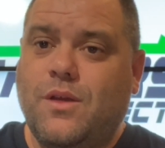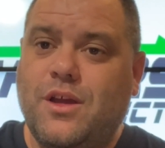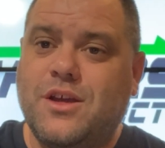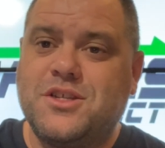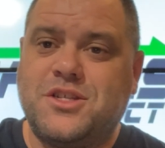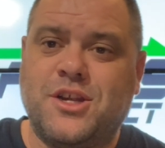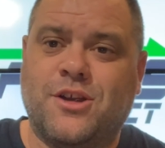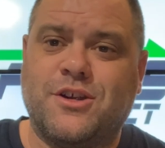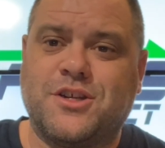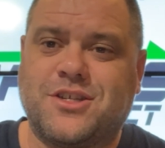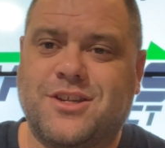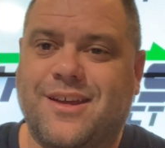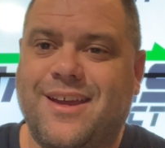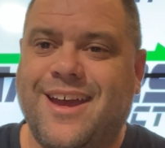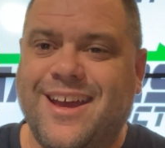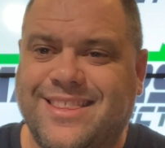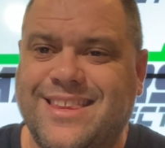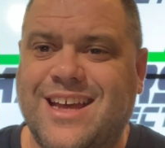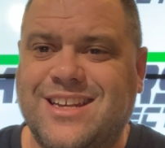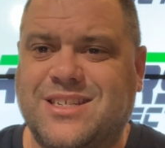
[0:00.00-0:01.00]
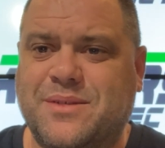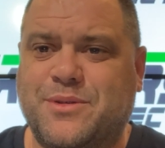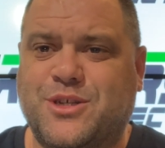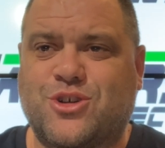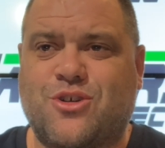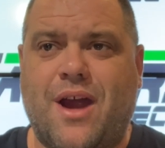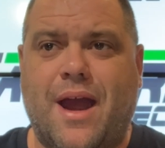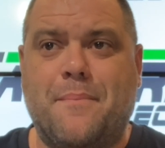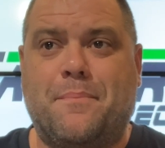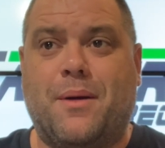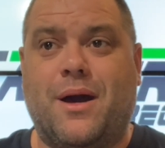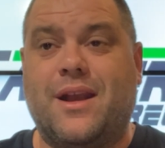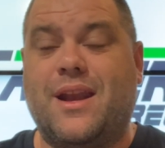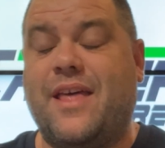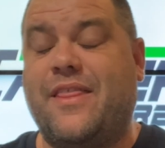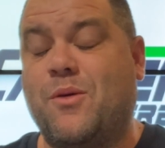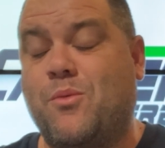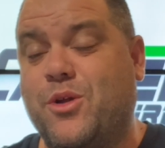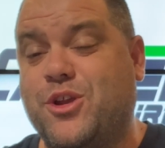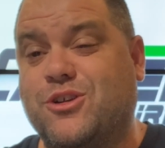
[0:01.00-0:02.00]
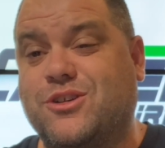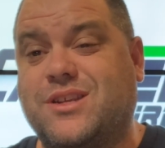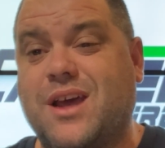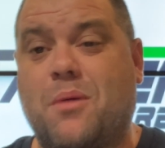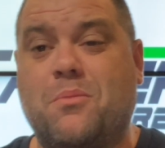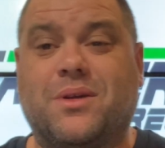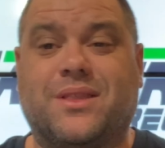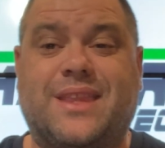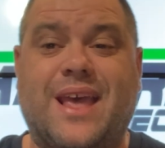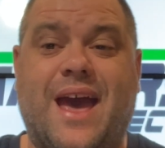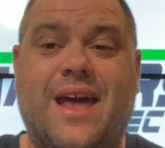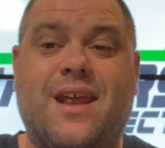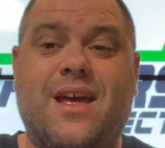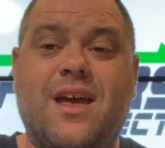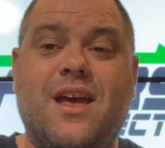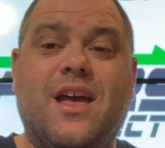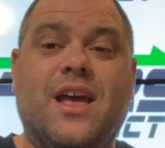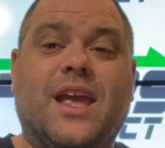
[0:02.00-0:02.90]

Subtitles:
Seriously, hit that subscribe button. And then when you're done with that,